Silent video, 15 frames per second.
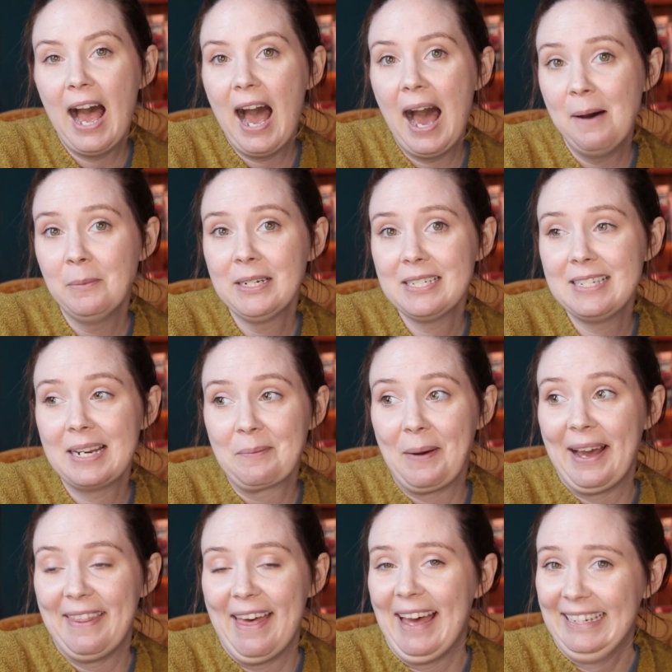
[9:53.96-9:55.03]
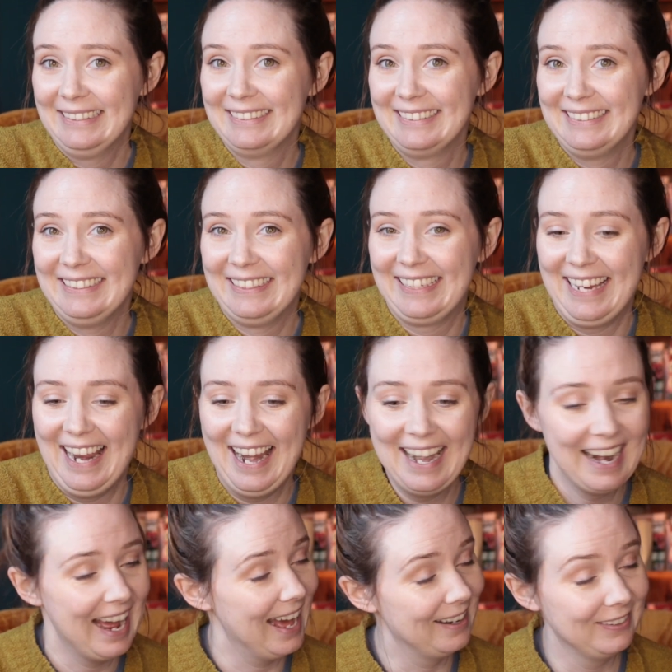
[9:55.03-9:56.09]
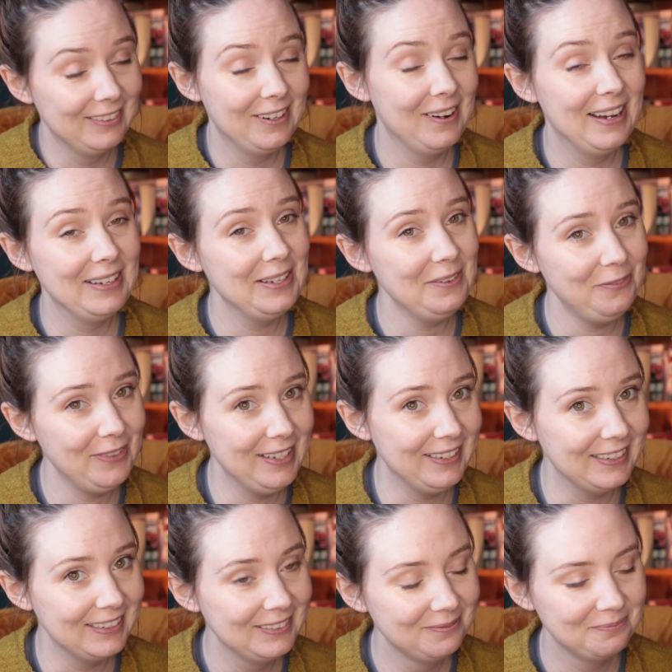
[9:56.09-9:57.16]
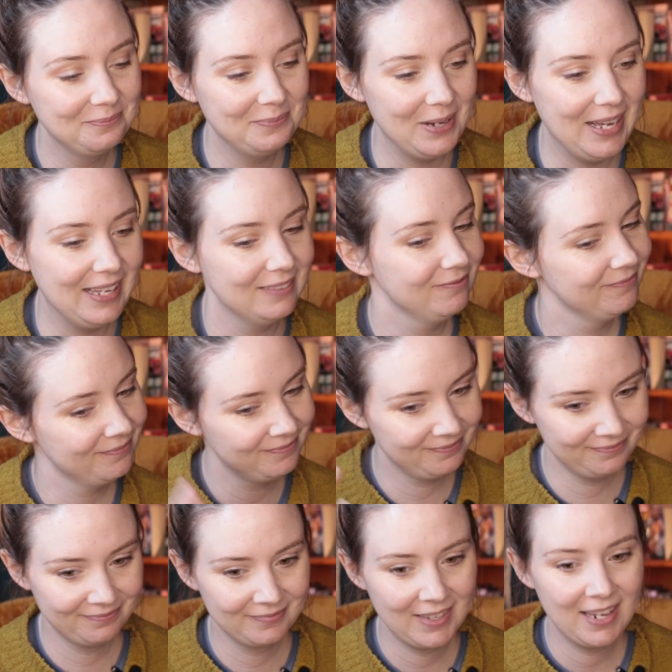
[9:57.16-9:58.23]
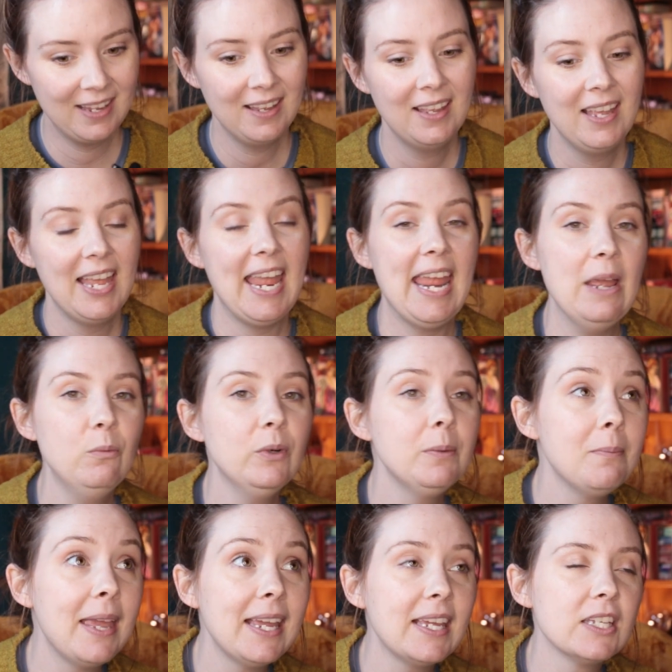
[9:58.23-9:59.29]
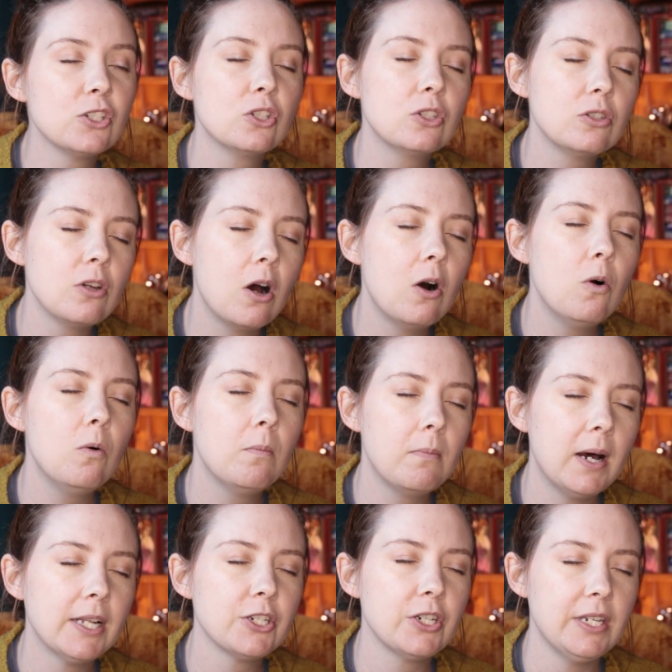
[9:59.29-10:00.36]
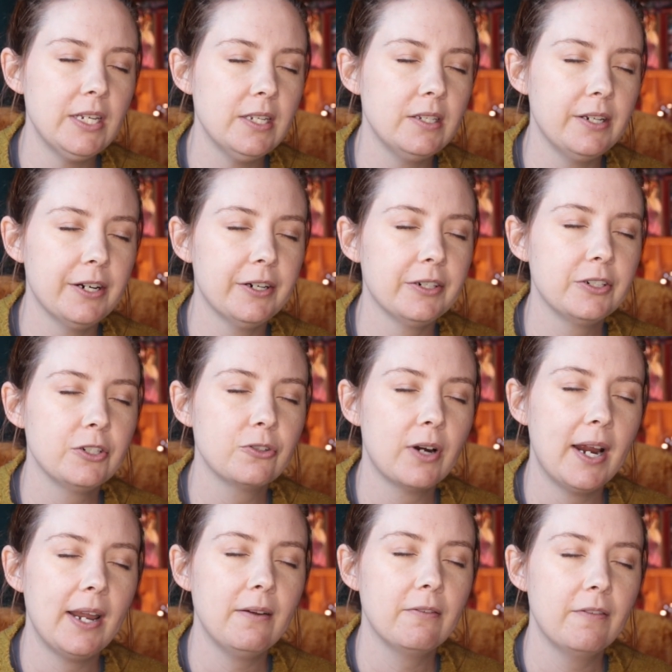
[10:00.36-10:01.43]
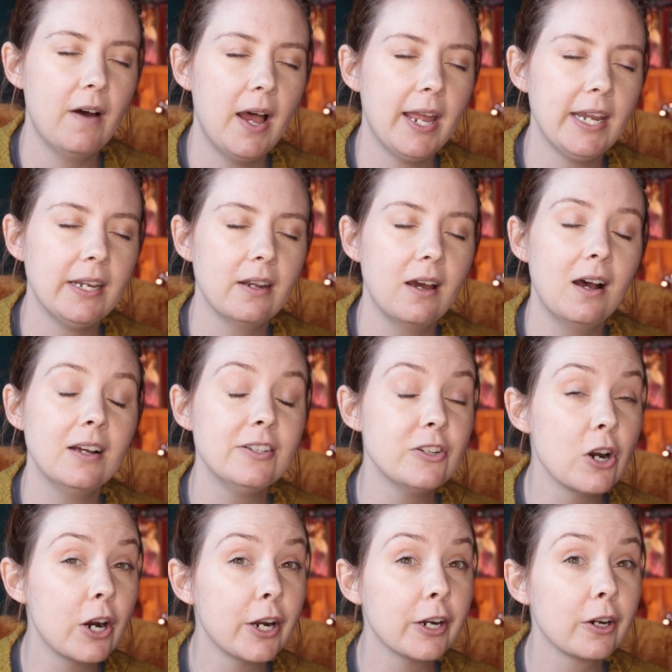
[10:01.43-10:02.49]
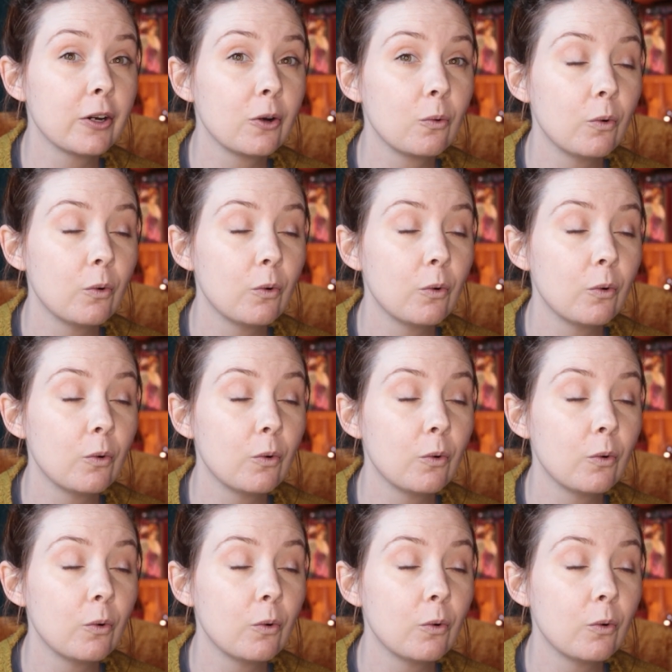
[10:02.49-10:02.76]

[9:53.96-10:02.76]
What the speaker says: I'm going to stick by that. Okay, I don't know how you feel, but it would make it so much easier to try and find a dark